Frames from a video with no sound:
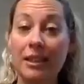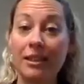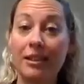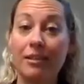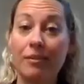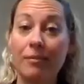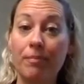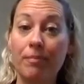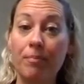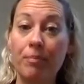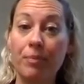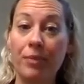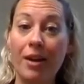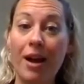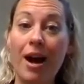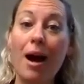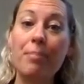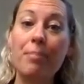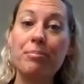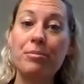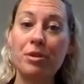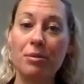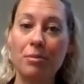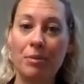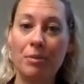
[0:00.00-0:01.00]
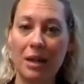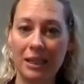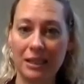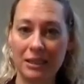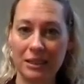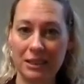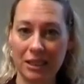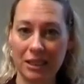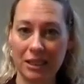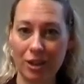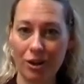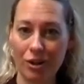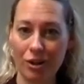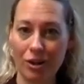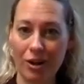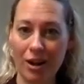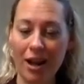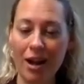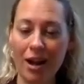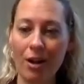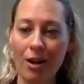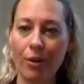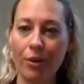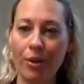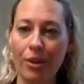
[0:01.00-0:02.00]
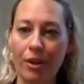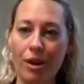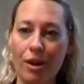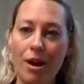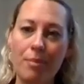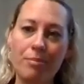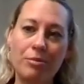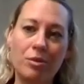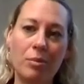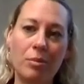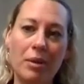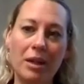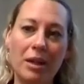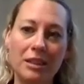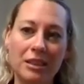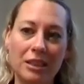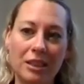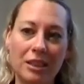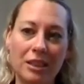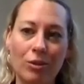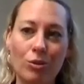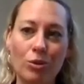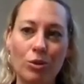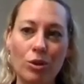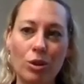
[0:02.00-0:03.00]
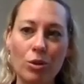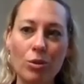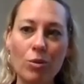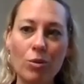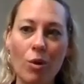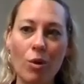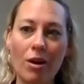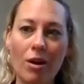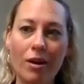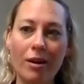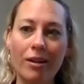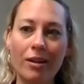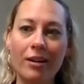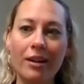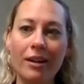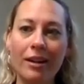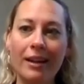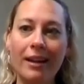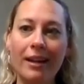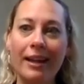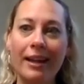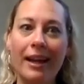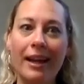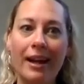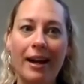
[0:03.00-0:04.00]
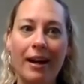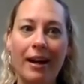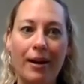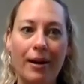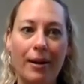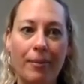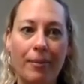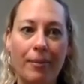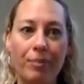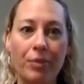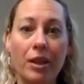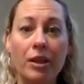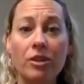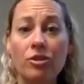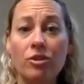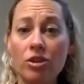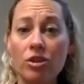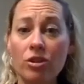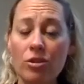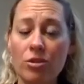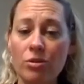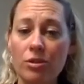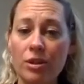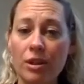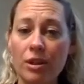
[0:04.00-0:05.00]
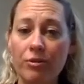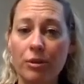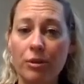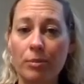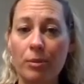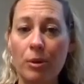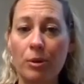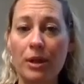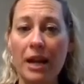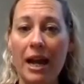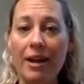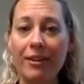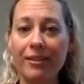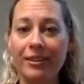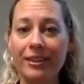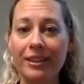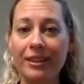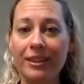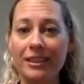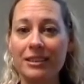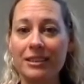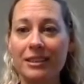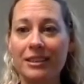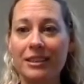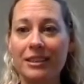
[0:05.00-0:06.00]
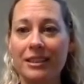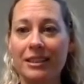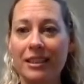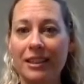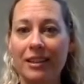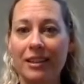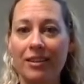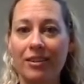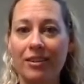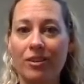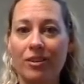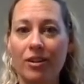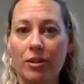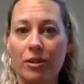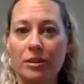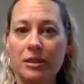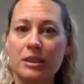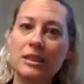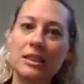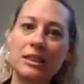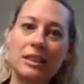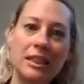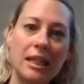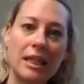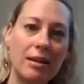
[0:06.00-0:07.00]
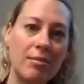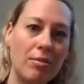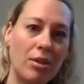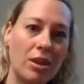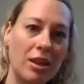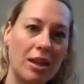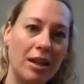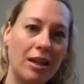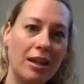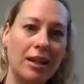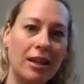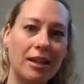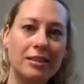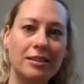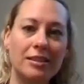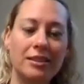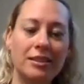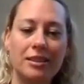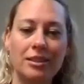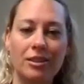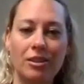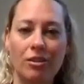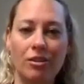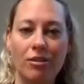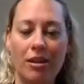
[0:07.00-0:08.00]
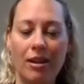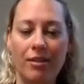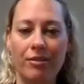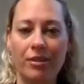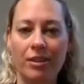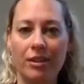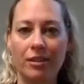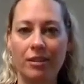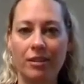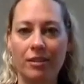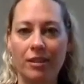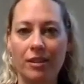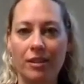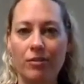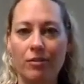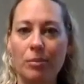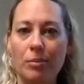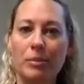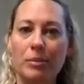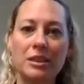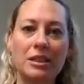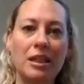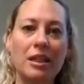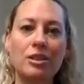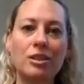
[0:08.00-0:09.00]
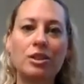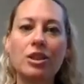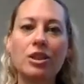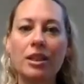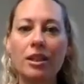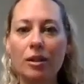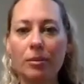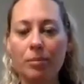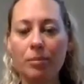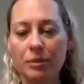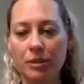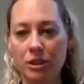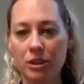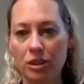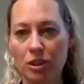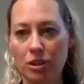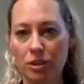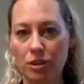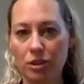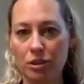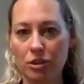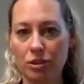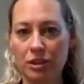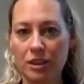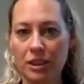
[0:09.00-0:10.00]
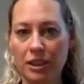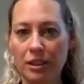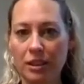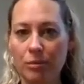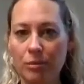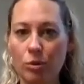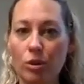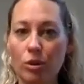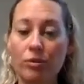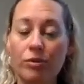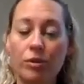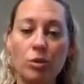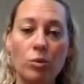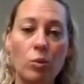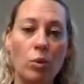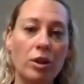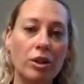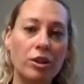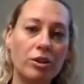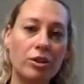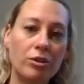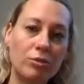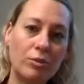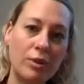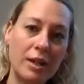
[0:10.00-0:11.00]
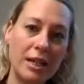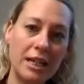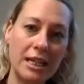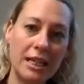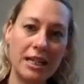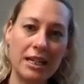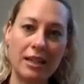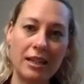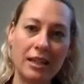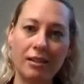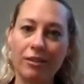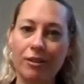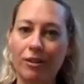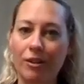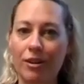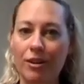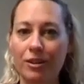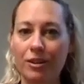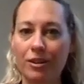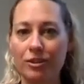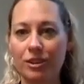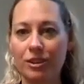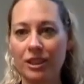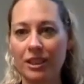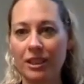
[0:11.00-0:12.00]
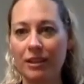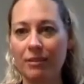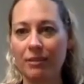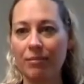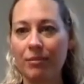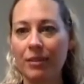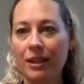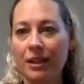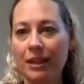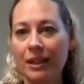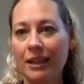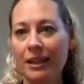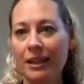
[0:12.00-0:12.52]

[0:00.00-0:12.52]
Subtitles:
in optimizing your health and optimizing who you are, just through different modalities. And so it's the same thing as, you know, having even a massage therapist on your team, or if you wanted a Reiki healer on your team.